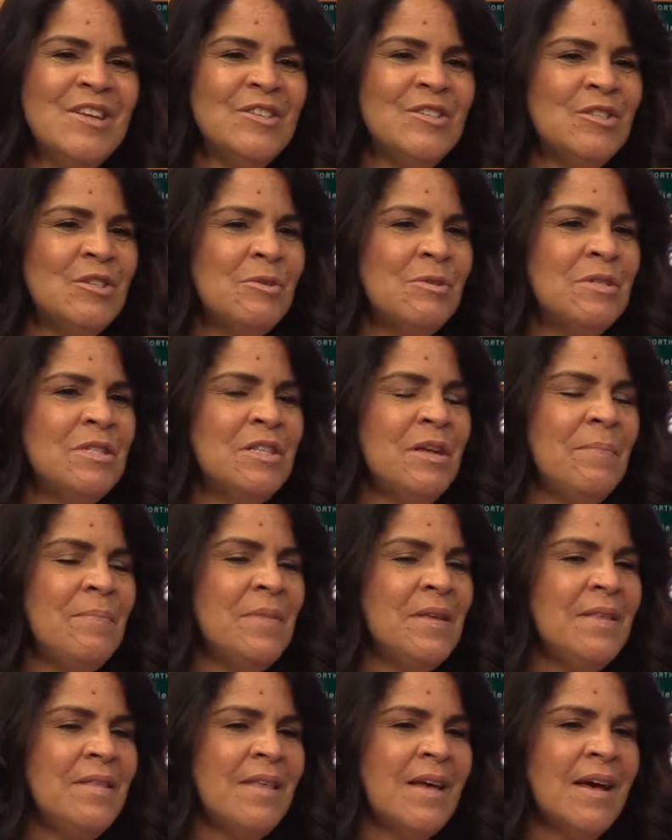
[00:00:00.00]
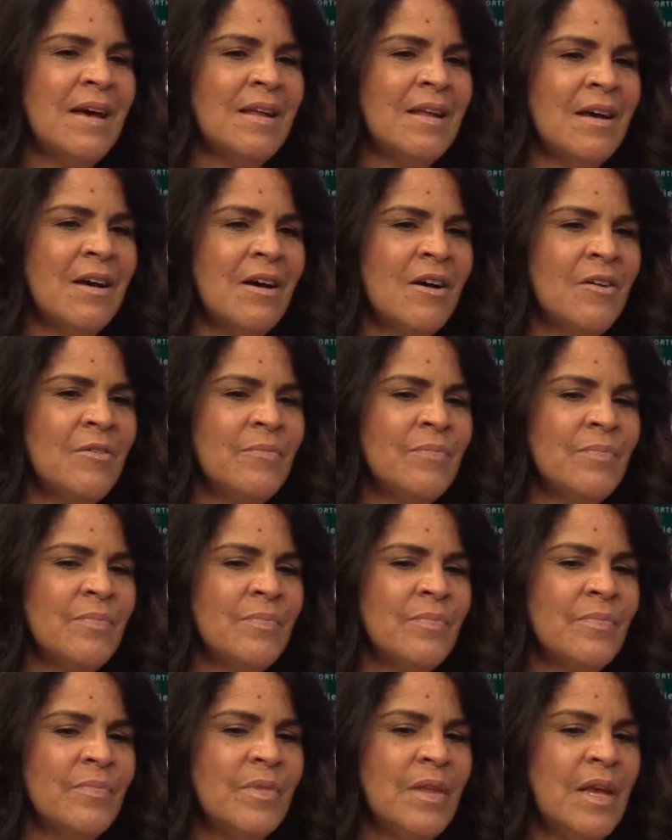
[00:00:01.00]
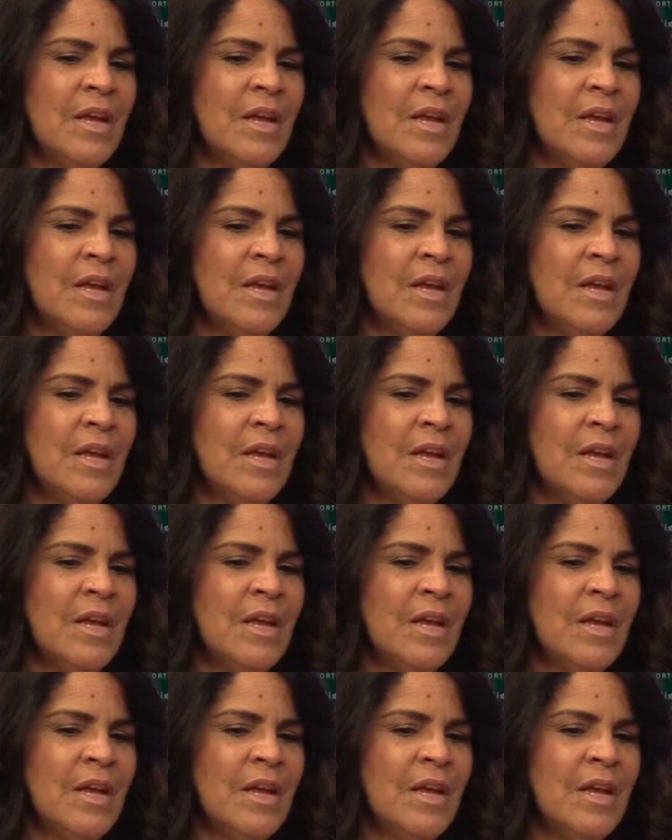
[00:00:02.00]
So it's something that um,